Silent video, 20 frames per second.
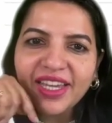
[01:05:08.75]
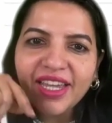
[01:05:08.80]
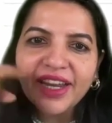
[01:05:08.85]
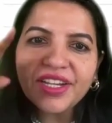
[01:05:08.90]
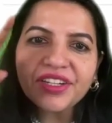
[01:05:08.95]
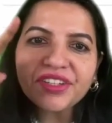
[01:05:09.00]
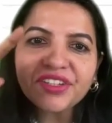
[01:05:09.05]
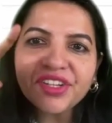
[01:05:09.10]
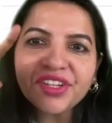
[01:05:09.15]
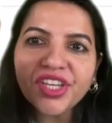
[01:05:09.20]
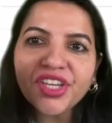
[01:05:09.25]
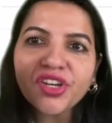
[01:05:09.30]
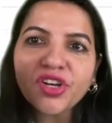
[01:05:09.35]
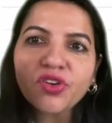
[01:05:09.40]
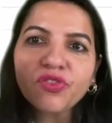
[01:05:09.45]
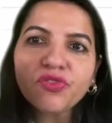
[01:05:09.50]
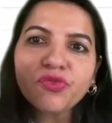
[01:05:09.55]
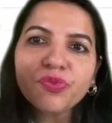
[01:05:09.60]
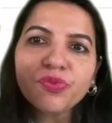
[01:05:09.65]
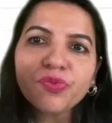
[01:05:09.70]
Entry
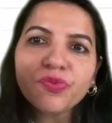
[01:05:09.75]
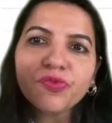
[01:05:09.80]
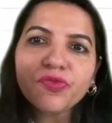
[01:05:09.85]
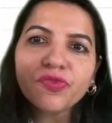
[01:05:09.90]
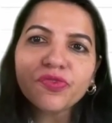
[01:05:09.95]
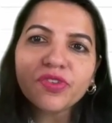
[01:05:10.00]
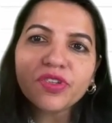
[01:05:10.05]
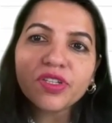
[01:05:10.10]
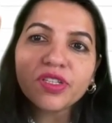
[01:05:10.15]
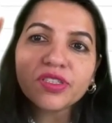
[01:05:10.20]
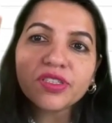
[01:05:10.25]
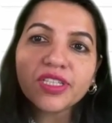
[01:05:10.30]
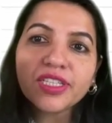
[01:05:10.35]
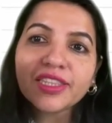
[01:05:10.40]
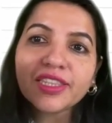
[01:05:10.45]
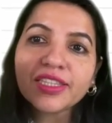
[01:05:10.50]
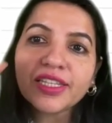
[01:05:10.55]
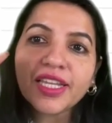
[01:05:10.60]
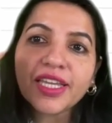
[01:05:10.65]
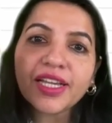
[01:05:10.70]
of the
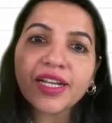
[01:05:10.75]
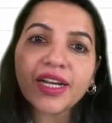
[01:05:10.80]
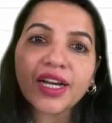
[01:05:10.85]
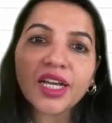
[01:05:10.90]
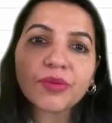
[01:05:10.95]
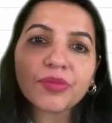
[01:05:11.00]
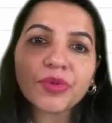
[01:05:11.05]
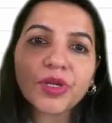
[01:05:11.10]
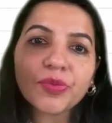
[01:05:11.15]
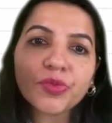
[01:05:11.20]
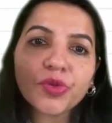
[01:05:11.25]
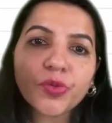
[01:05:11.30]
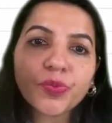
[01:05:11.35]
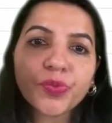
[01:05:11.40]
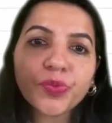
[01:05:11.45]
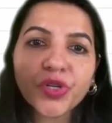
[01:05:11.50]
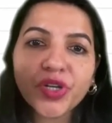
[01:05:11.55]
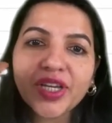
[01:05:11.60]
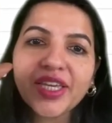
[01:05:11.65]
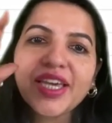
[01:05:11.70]
3 carbon
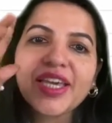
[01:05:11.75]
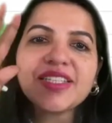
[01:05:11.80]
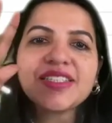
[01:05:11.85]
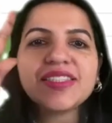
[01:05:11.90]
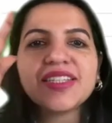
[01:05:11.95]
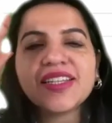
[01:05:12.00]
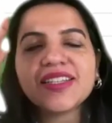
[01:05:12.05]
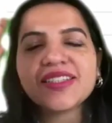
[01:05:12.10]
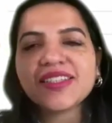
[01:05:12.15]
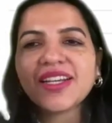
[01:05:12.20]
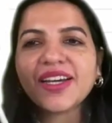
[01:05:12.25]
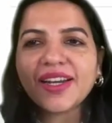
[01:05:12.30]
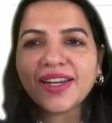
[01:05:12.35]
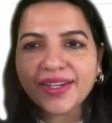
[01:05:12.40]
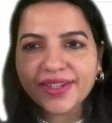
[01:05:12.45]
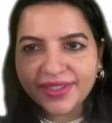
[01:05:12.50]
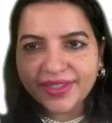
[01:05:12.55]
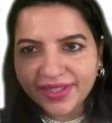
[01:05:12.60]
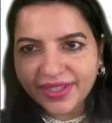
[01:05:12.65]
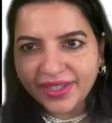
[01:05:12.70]
yes,
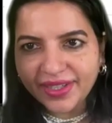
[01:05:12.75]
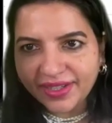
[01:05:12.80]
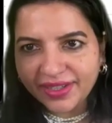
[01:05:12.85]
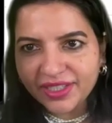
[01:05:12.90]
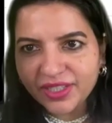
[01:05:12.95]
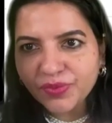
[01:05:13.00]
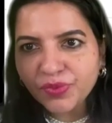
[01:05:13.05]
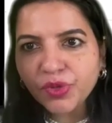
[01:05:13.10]
correct.